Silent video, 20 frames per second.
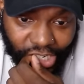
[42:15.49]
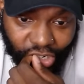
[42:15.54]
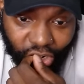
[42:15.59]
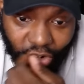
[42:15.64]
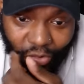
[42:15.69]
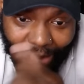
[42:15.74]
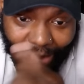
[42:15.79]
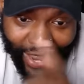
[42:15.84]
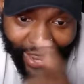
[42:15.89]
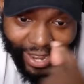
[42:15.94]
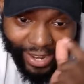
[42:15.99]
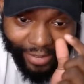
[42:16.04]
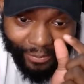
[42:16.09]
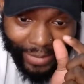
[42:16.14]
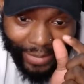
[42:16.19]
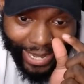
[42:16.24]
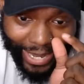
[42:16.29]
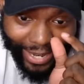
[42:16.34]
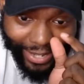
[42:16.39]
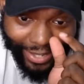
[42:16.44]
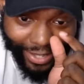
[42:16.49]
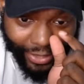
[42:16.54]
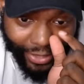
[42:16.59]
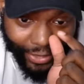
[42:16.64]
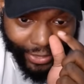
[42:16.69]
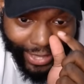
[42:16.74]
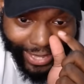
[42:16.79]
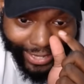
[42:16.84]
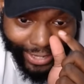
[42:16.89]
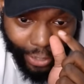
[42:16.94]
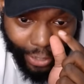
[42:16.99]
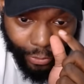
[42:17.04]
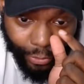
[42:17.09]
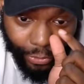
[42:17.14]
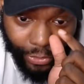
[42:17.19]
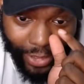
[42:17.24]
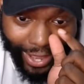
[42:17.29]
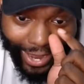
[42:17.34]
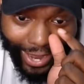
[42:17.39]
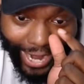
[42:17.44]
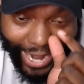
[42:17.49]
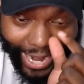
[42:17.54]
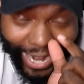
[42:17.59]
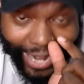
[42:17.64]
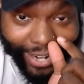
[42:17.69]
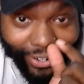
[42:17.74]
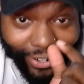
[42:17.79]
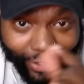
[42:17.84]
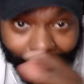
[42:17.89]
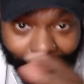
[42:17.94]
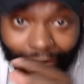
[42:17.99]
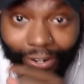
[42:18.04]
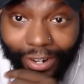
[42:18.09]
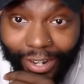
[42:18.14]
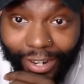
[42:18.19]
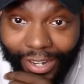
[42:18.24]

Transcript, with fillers: and Orion by a, a, a hair.